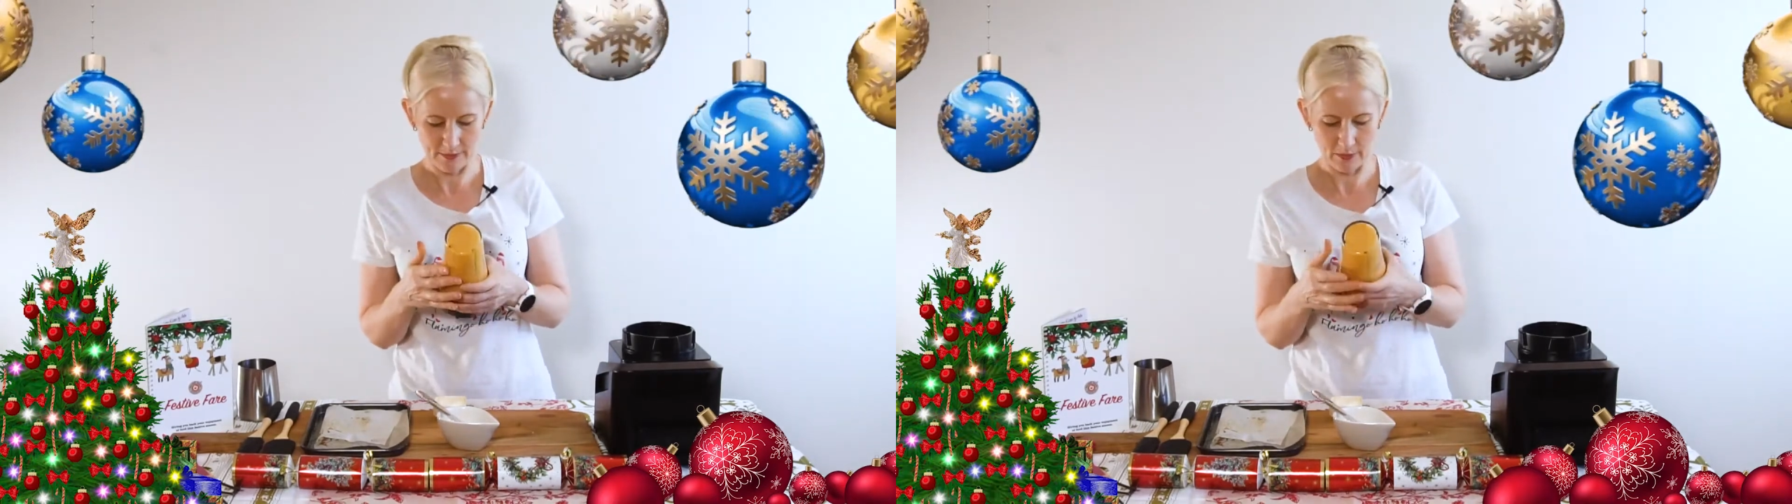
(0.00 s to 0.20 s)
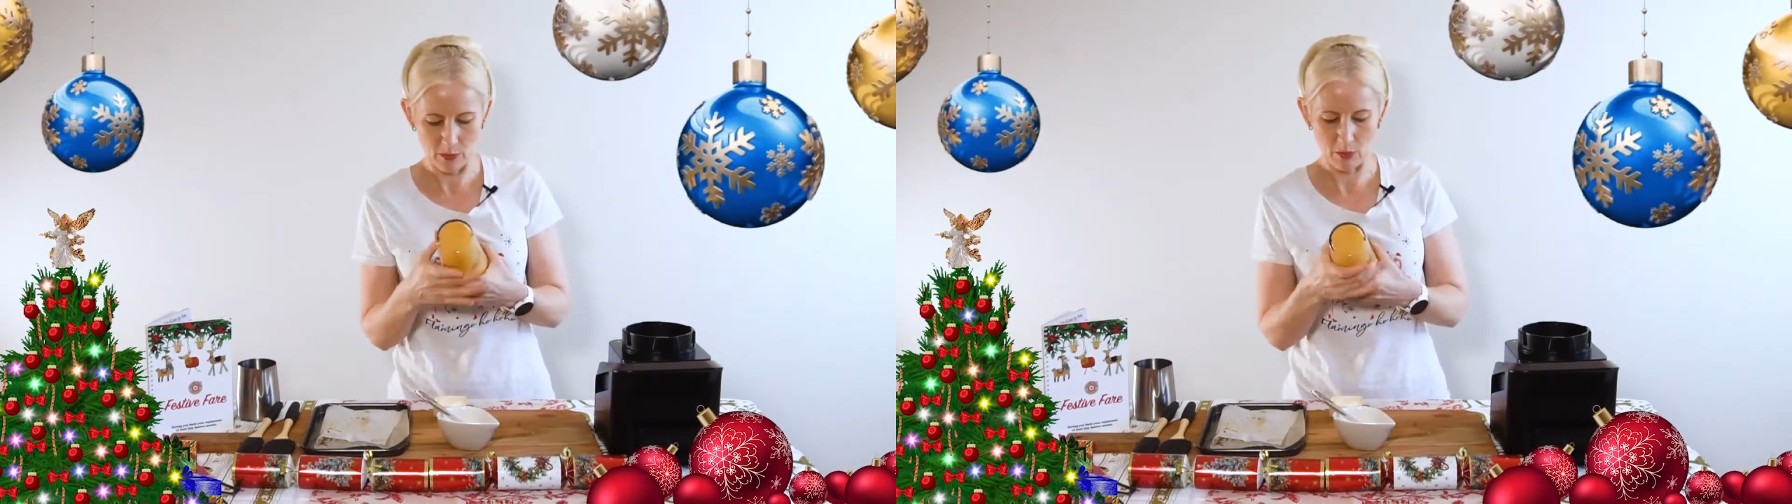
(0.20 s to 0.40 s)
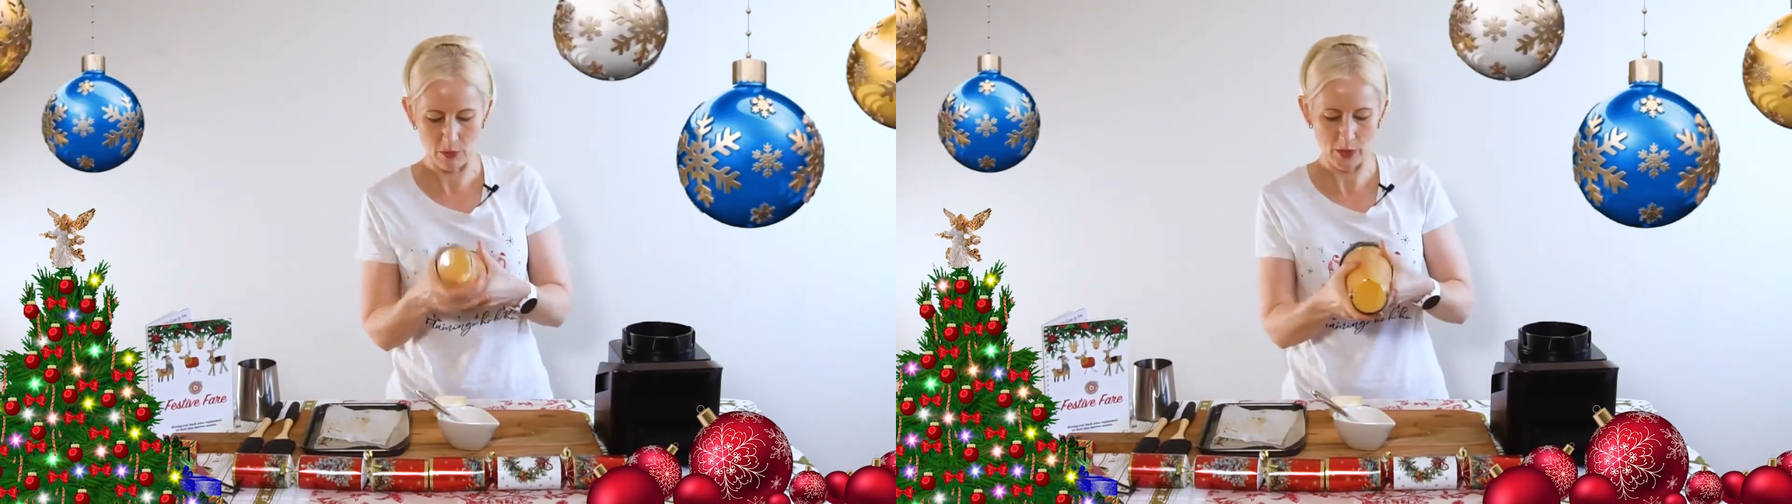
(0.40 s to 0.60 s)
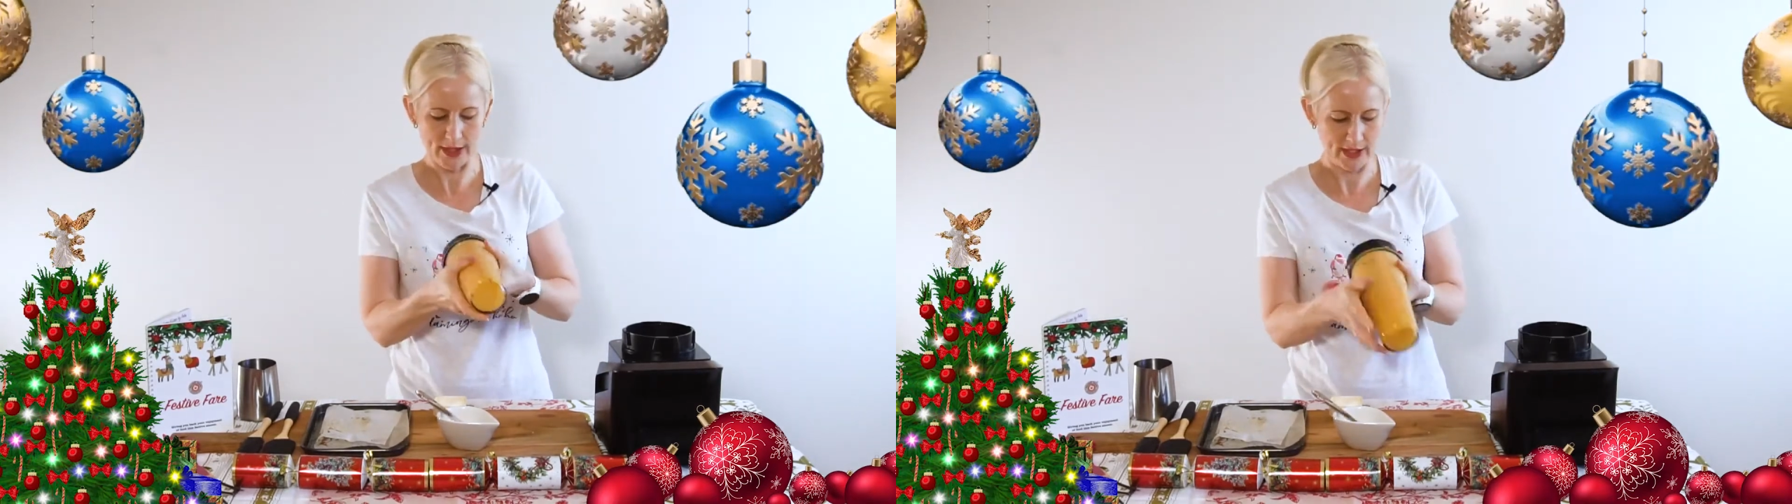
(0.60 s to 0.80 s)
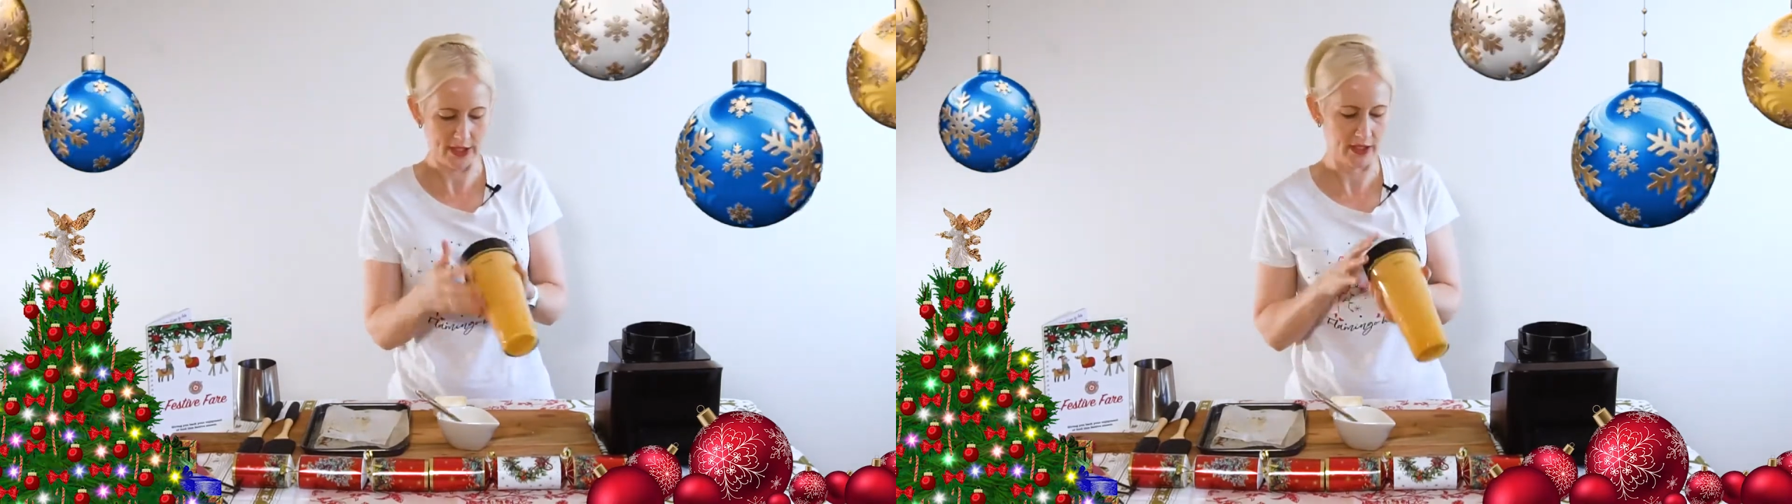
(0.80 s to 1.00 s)
a bit more
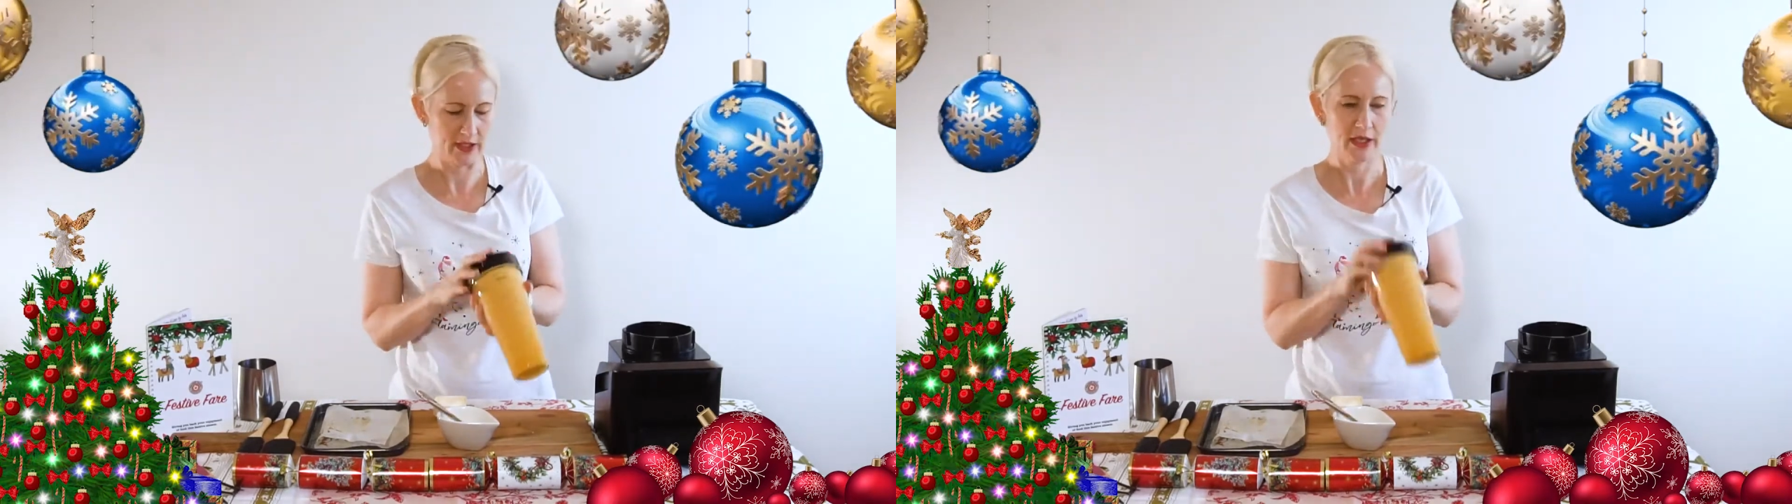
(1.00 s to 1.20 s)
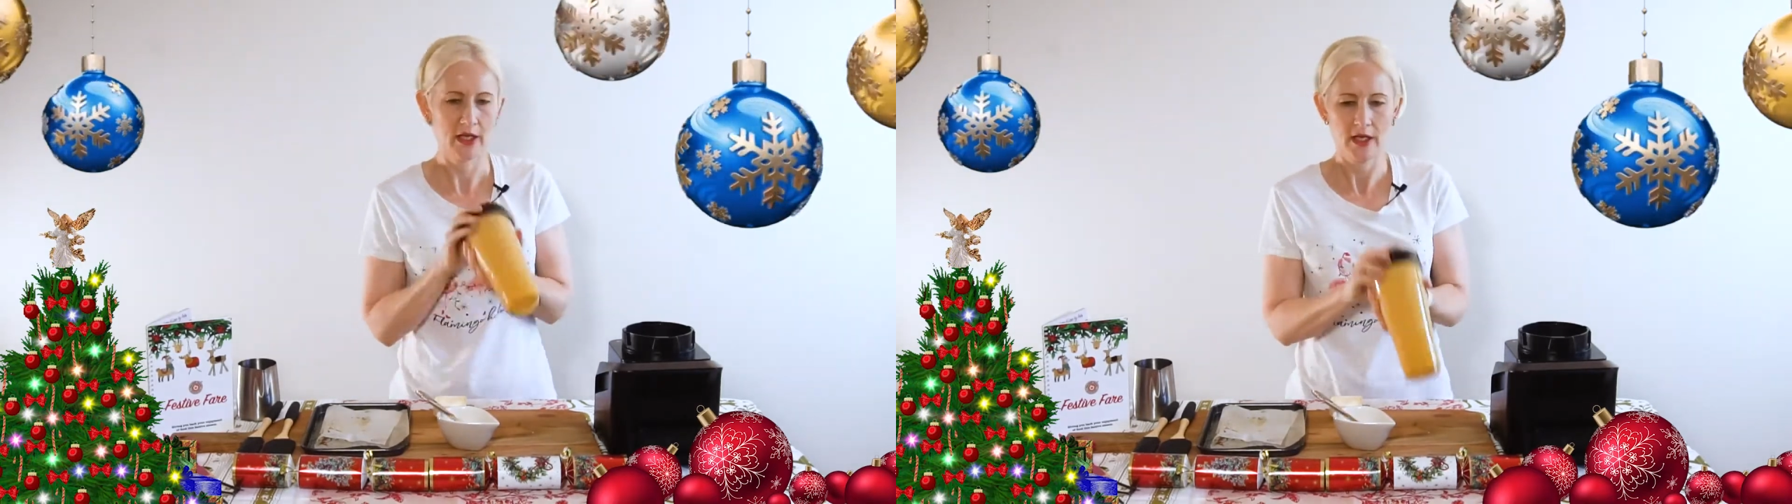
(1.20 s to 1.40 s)
moisture.